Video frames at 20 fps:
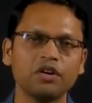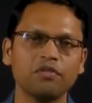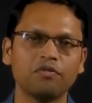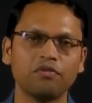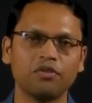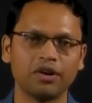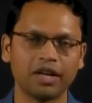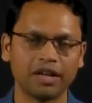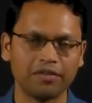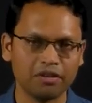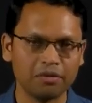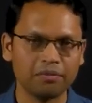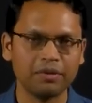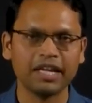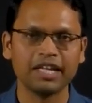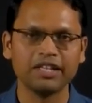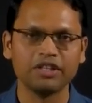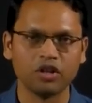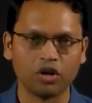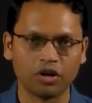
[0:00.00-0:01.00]
for
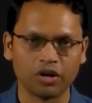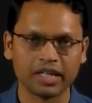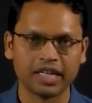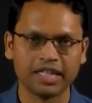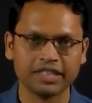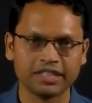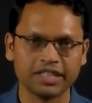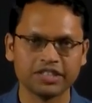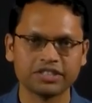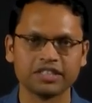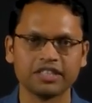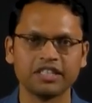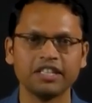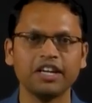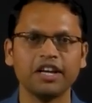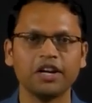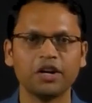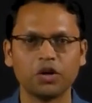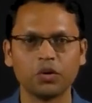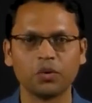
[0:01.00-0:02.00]
everybody in the organization
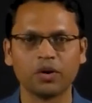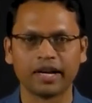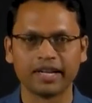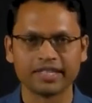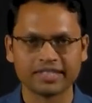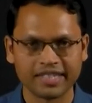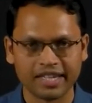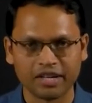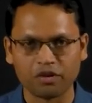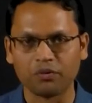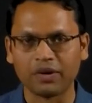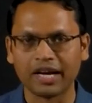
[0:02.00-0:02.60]
to understand